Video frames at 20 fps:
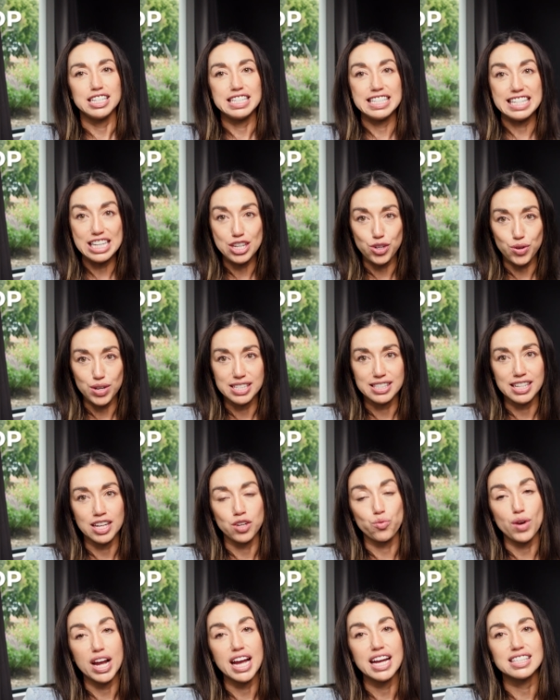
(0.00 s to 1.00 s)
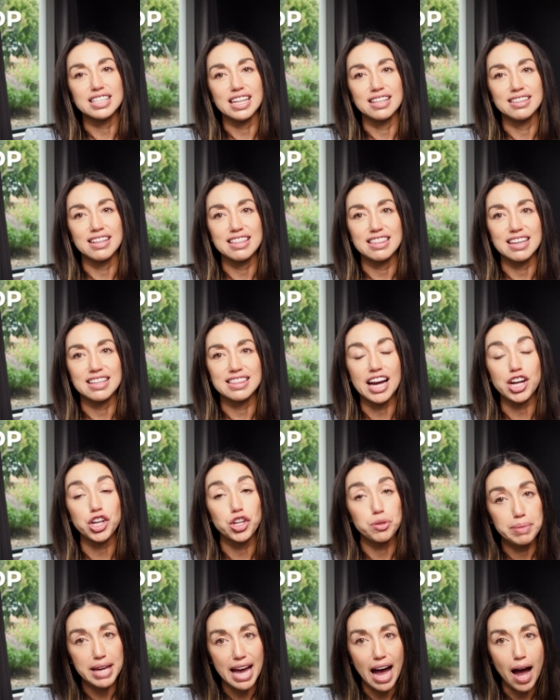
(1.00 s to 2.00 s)
decreasing rates. And they think that
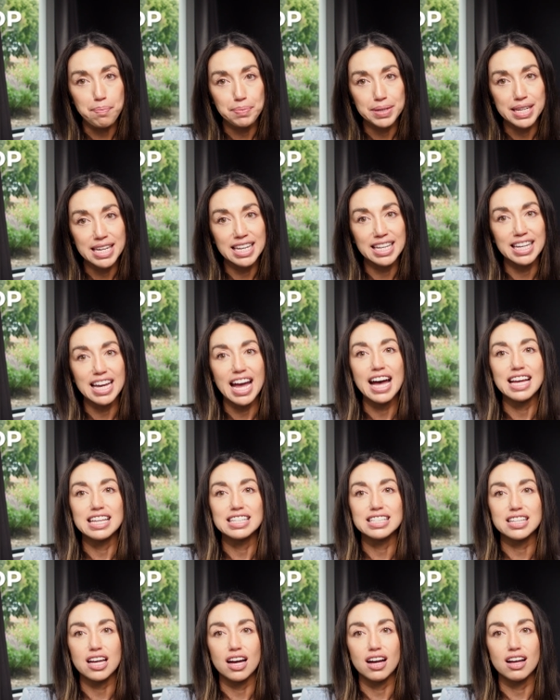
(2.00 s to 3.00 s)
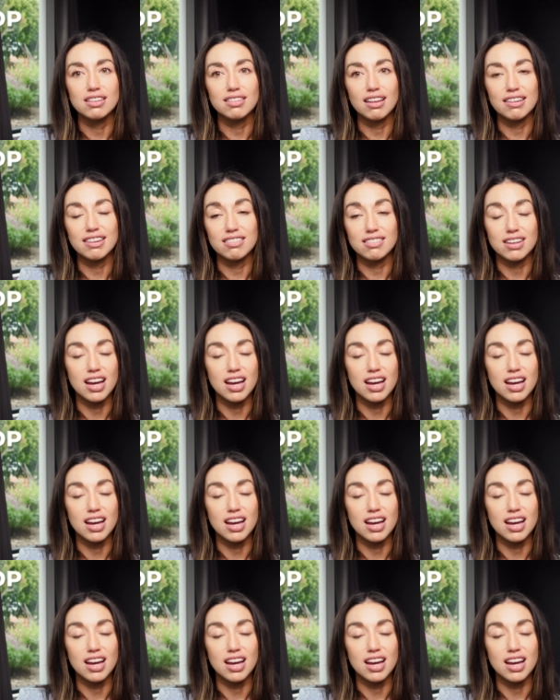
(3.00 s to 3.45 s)
could be happening as like